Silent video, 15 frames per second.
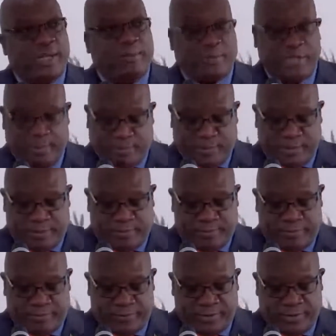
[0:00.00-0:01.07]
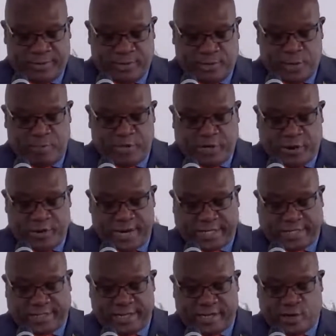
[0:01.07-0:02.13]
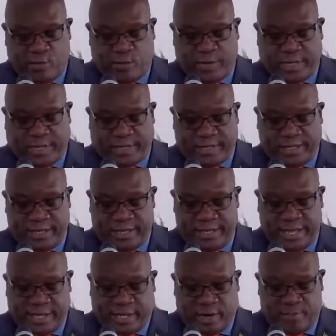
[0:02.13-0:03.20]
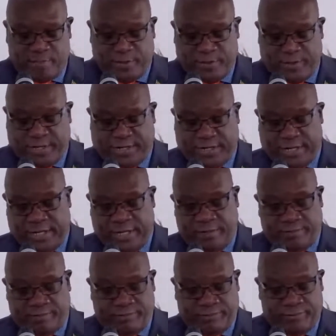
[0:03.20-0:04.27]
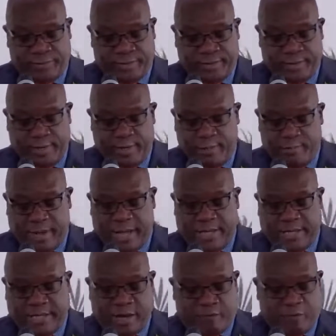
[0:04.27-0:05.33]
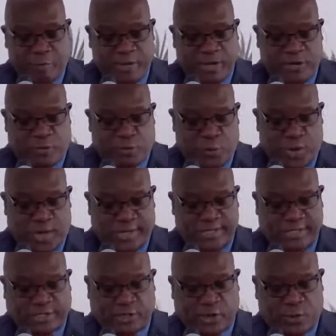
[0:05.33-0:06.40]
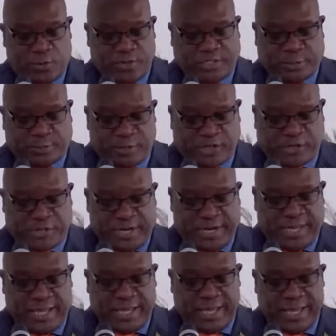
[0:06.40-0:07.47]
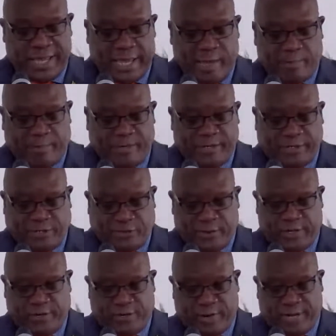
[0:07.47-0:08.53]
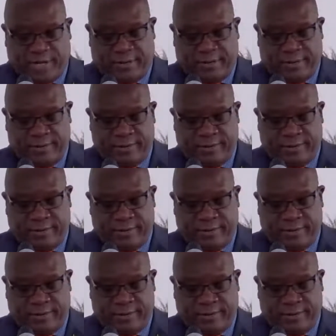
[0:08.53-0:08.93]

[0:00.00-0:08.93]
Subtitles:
people to be connected with their community. My government wants our specially able children